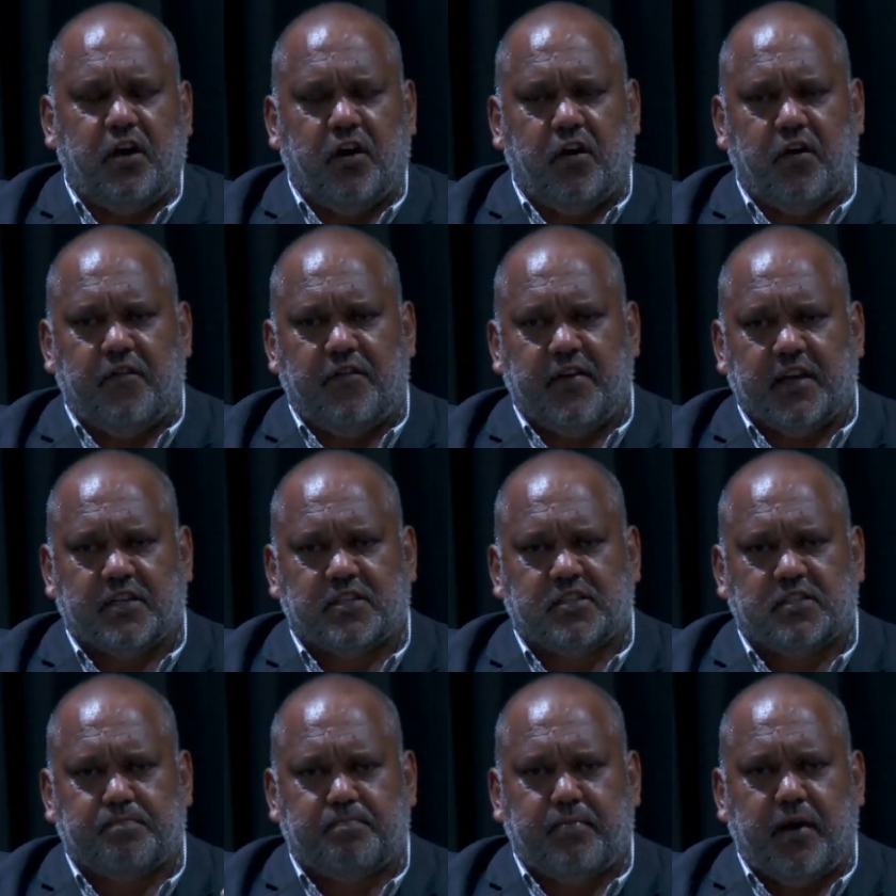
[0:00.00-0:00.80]
of
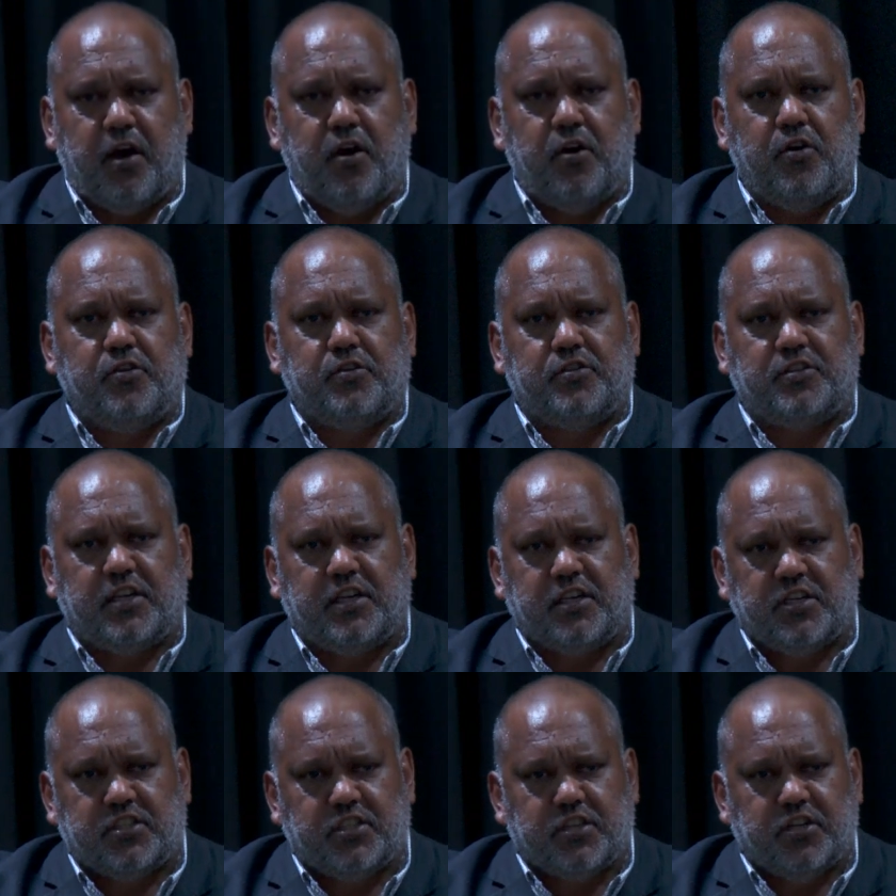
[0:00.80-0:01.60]

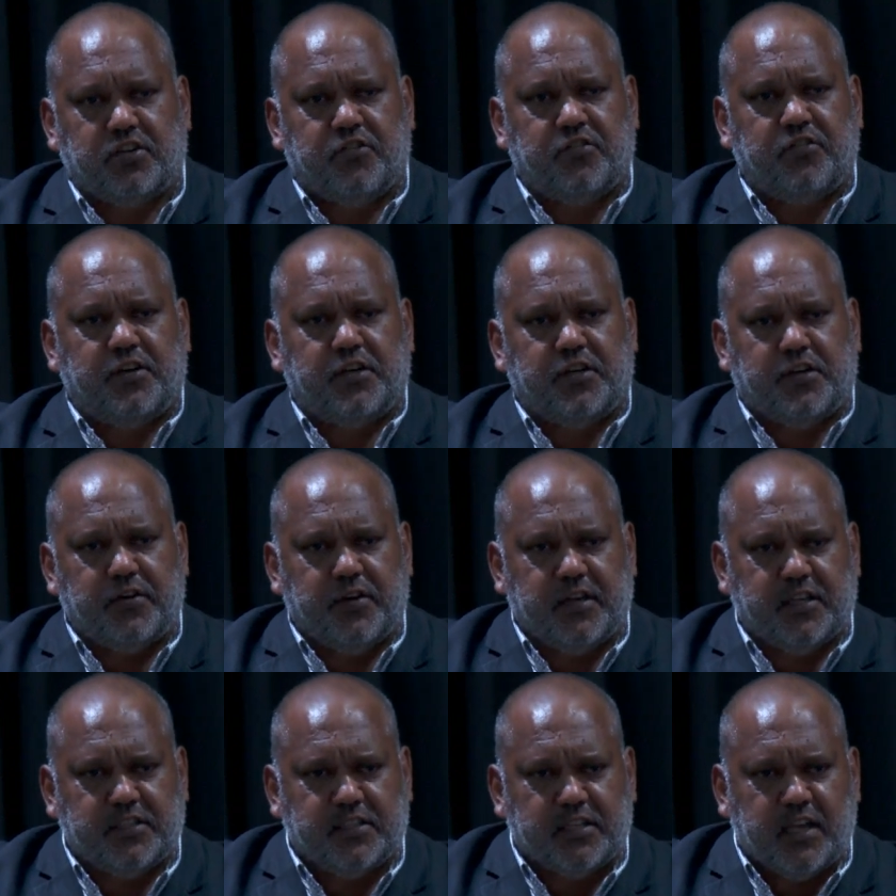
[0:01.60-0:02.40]
exposing children to
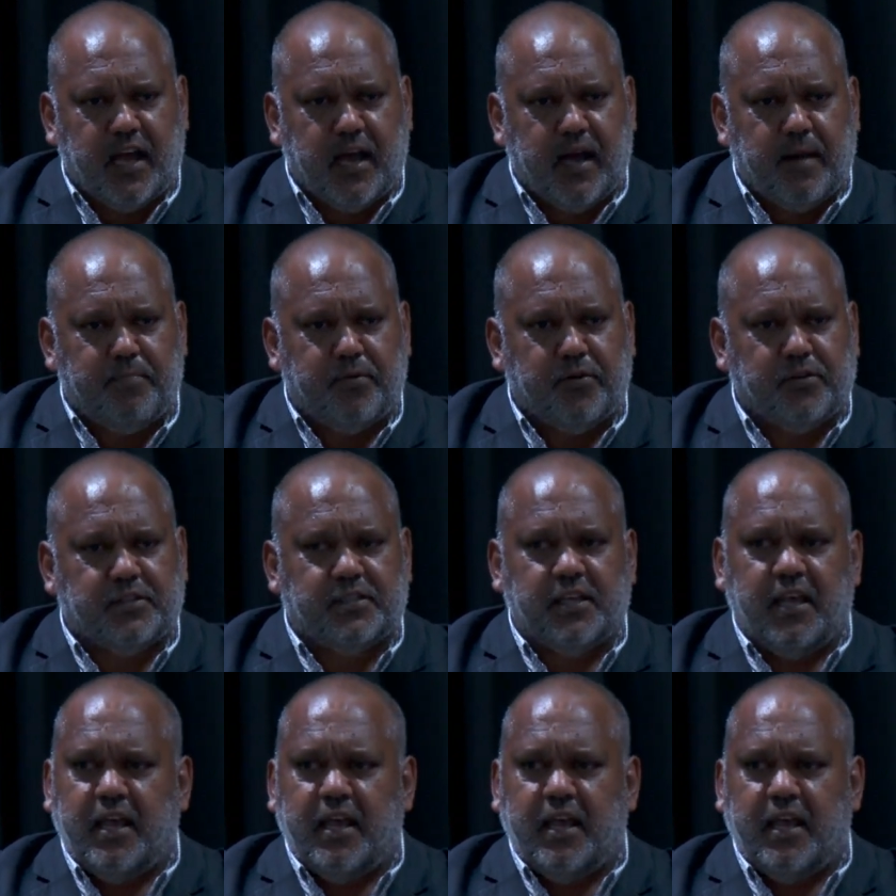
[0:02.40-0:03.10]
examples,